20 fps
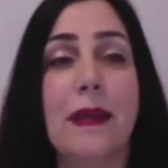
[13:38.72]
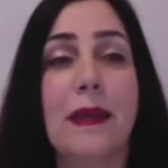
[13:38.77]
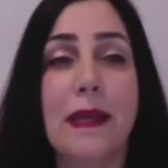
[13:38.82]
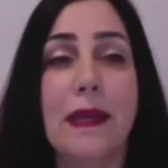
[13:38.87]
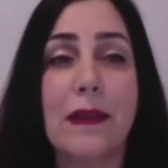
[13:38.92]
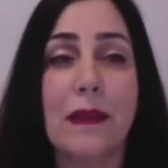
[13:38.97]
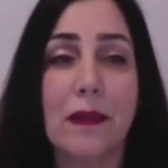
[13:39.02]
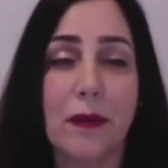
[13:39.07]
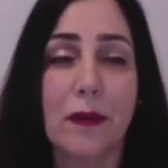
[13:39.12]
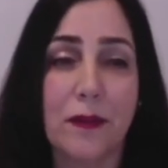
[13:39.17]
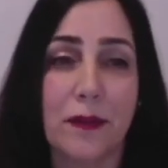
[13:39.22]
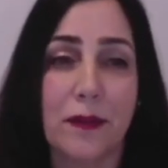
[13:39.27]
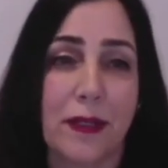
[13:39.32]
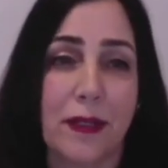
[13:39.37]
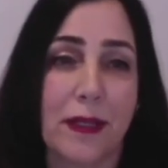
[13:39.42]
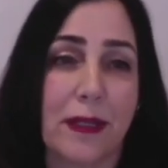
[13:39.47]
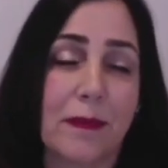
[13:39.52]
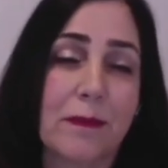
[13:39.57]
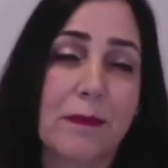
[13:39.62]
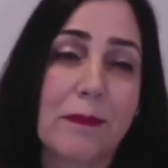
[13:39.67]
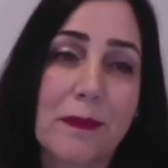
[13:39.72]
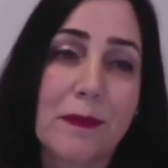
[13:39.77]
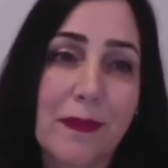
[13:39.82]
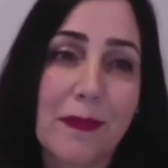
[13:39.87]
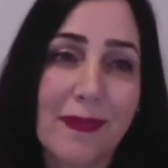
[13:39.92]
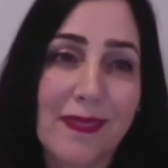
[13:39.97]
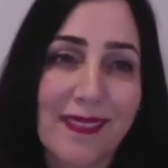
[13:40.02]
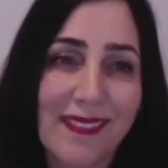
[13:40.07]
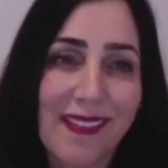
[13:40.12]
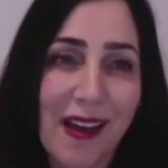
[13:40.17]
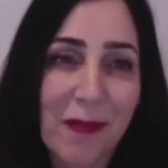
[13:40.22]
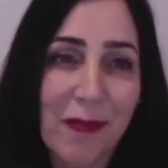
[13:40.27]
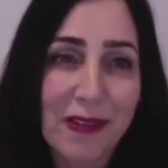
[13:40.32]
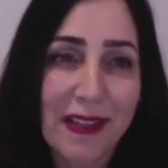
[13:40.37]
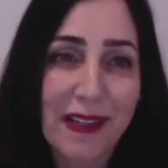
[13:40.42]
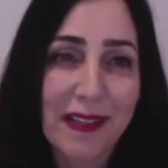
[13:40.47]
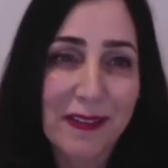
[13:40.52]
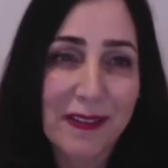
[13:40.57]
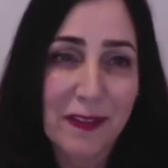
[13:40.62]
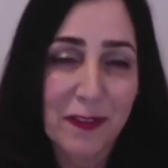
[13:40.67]
In closing, I would
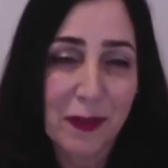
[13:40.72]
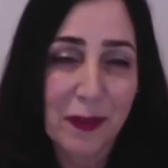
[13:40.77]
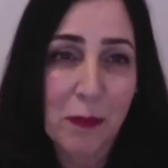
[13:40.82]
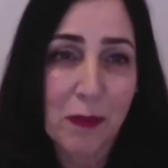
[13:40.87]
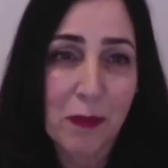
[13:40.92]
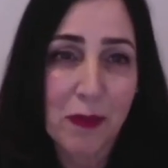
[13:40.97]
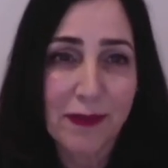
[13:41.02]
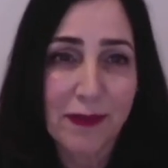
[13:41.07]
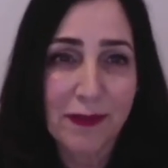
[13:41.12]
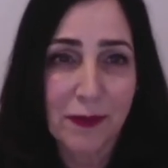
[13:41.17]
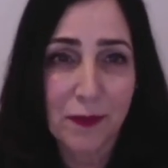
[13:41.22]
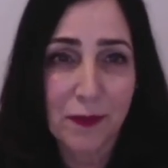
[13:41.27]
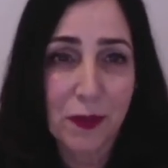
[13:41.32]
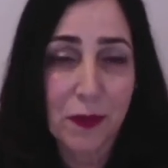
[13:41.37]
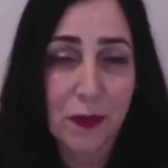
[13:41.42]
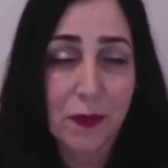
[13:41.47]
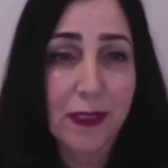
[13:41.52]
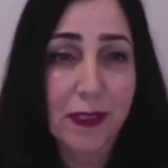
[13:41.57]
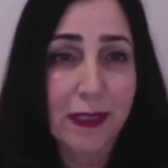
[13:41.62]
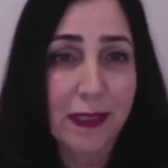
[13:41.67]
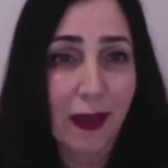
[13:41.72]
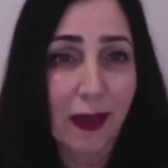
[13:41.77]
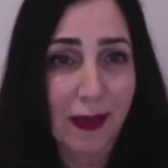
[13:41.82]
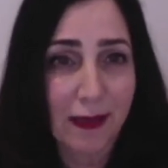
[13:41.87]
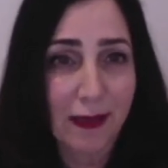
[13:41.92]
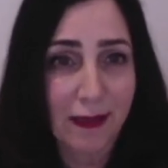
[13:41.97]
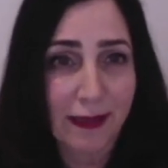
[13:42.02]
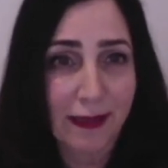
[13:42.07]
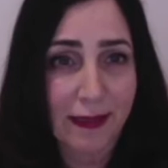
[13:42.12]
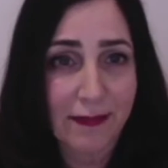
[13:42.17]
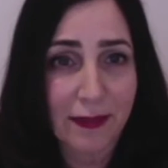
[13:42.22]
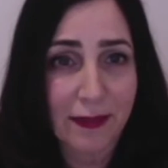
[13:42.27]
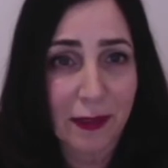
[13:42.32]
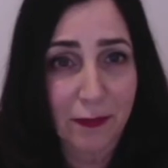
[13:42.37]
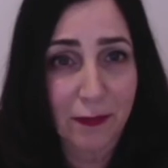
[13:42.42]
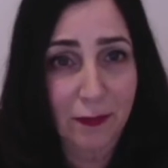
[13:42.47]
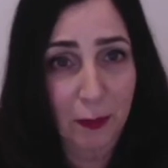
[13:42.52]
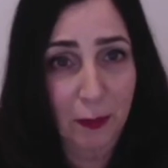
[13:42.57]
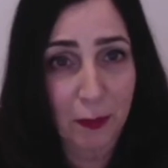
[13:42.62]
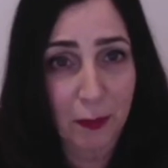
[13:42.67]
like to summarize a few key highlights
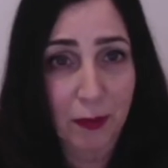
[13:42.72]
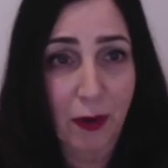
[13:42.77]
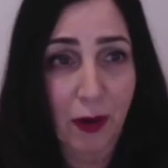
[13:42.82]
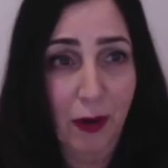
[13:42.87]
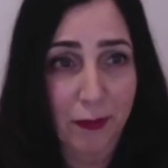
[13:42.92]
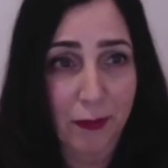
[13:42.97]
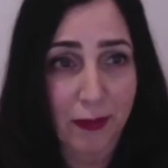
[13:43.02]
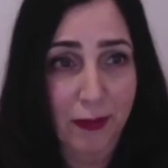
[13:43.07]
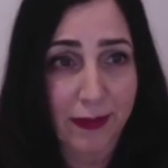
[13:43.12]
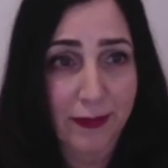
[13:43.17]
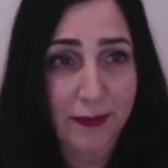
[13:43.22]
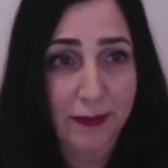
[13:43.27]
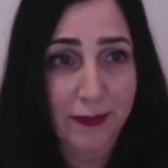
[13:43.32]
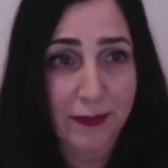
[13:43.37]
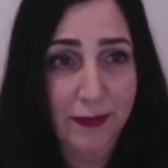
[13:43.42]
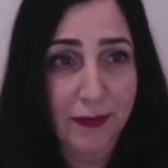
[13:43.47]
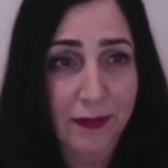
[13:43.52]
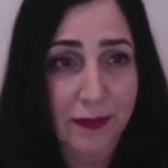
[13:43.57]
of our progress.